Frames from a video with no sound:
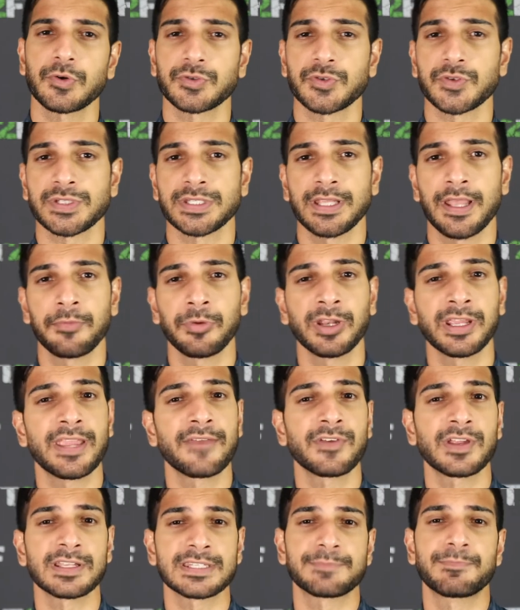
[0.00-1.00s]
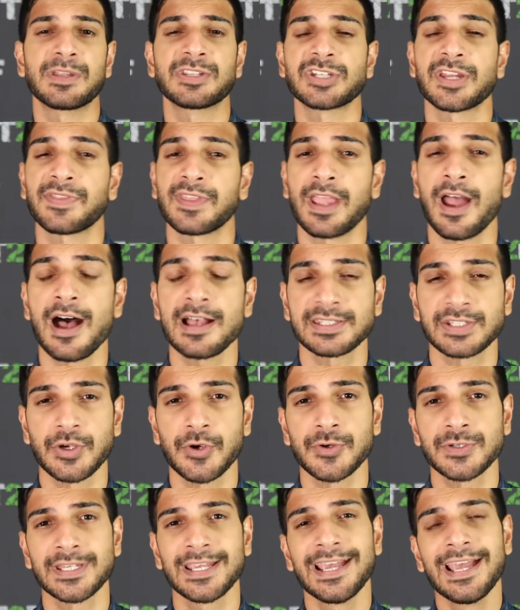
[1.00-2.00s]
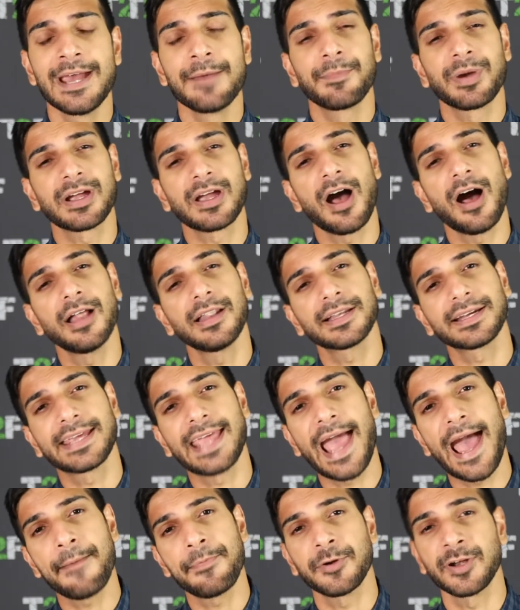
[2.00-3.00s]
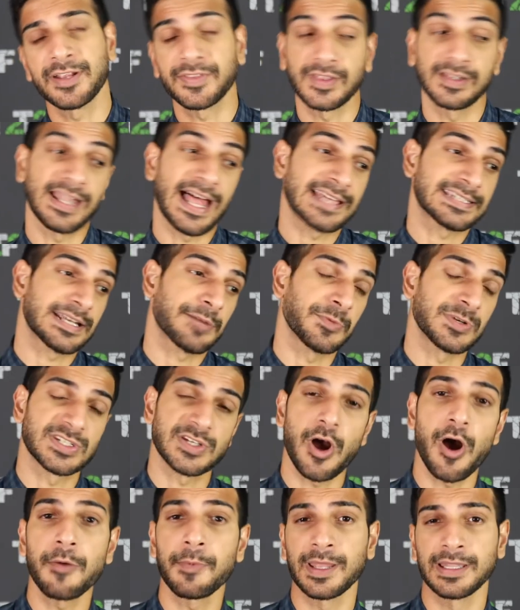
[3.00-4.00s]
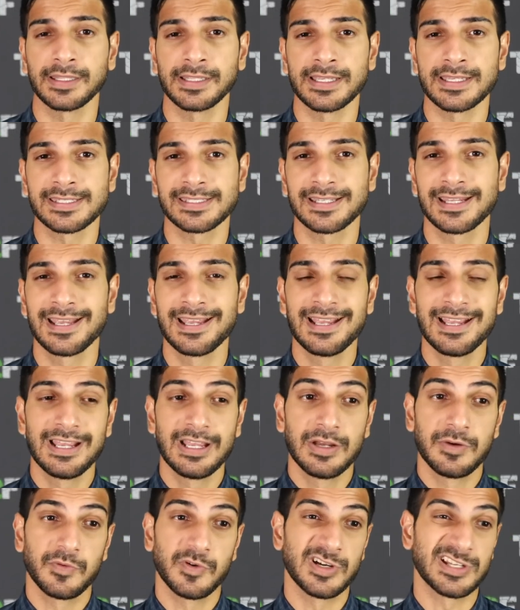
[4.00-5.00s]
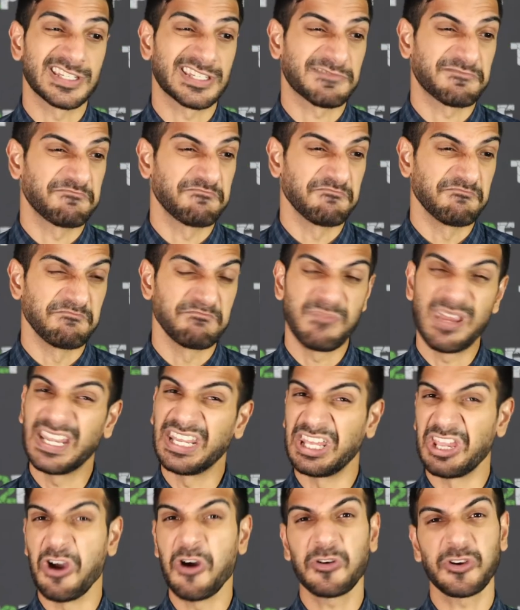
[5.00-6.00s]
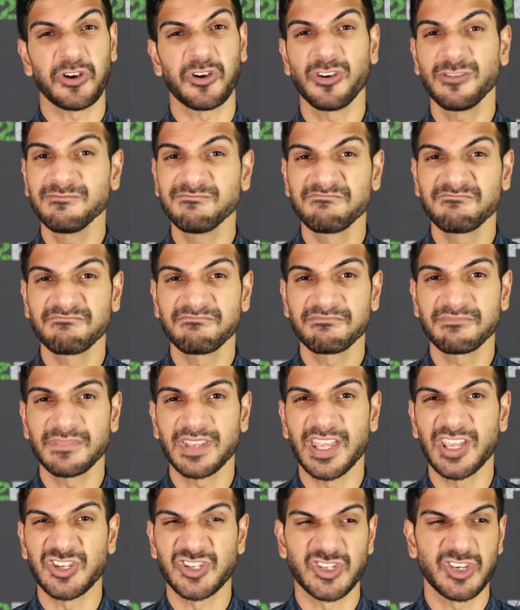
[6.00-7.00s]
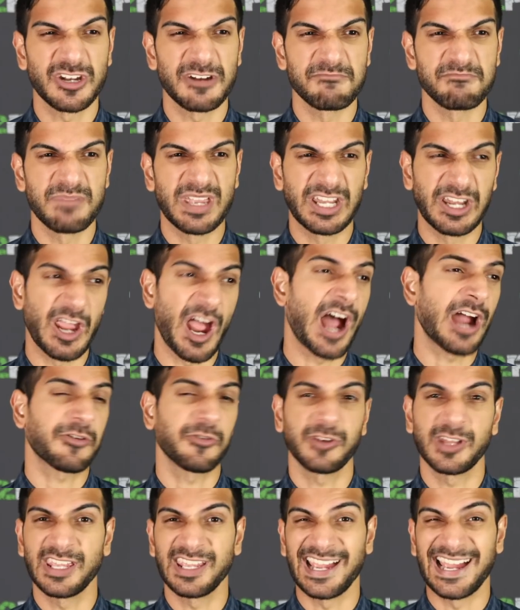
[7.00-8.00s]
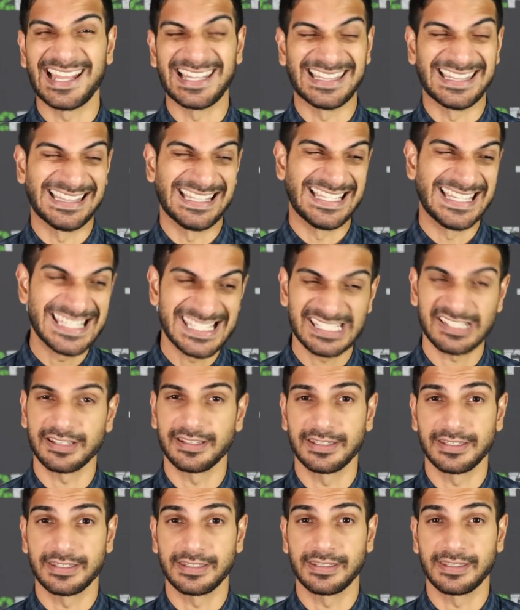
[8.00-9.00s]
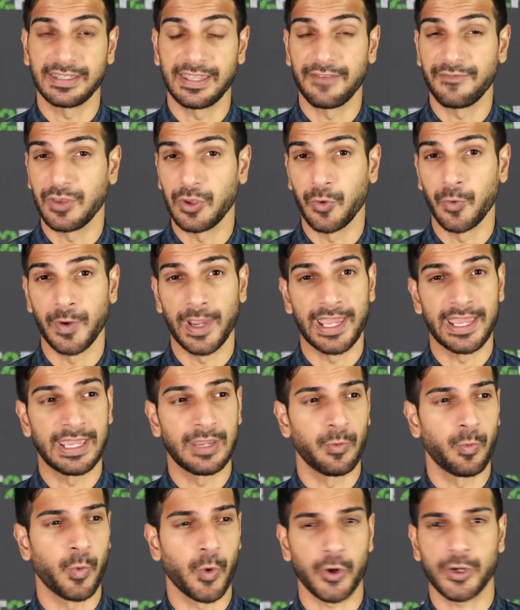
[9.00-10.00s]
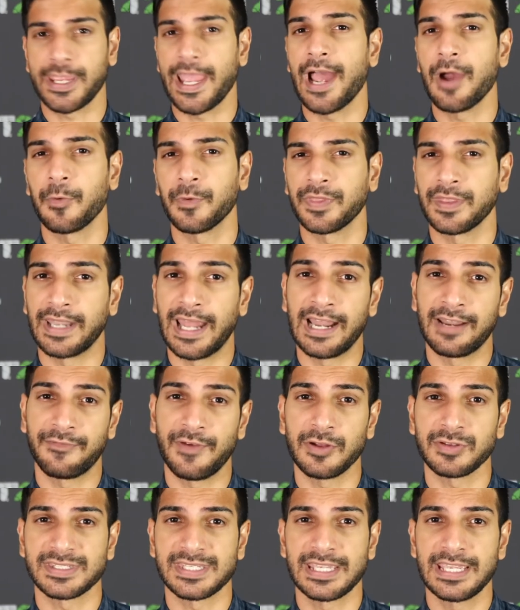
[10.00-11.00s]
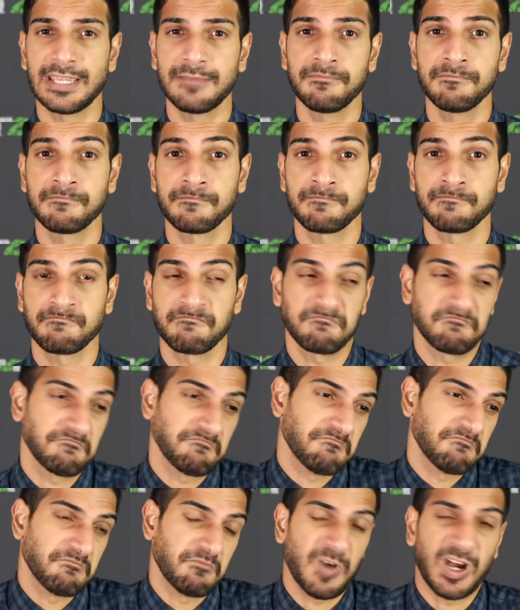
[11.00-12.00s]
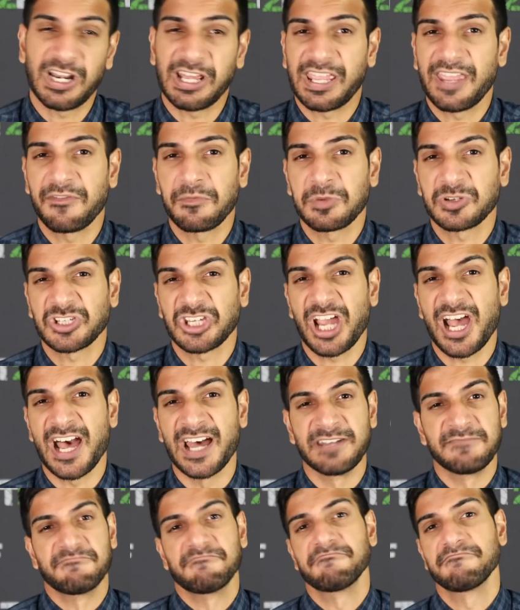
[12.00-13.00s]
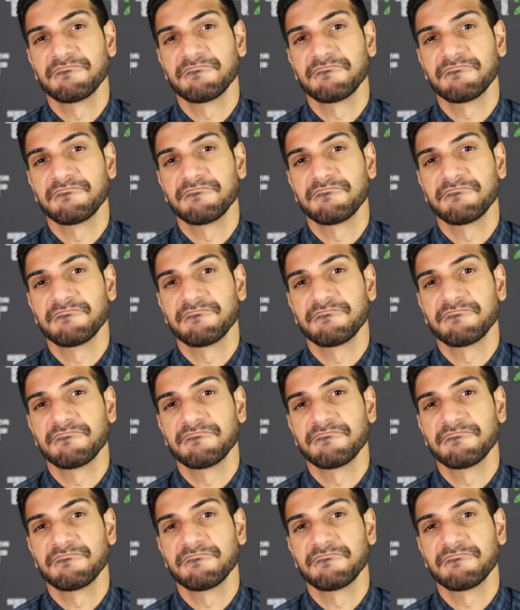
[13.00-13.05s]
culture celebrity giving a speech at the Oscars, but Colin Kaepernick, the last time we saw him at least, was mediocre. And shouldn't mediocrity at least give you a workout with an NFL team? Why not give him a shot?